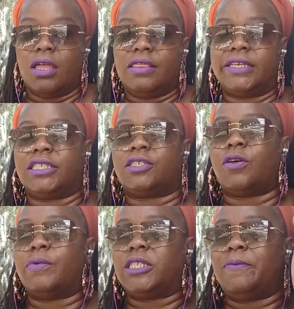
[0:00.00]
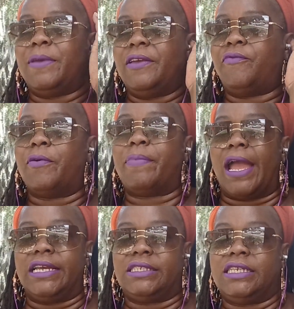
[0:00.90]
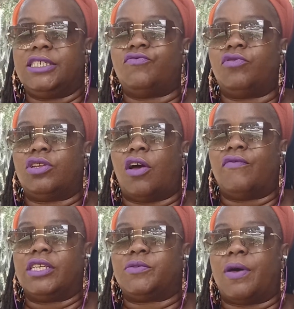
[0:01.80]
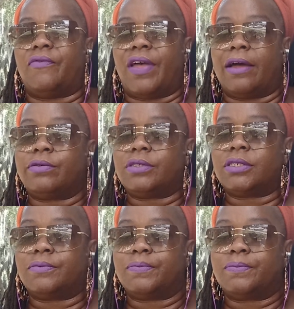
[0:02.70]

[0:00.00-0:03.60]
this is going to be for Pisces ruling over the 12th house.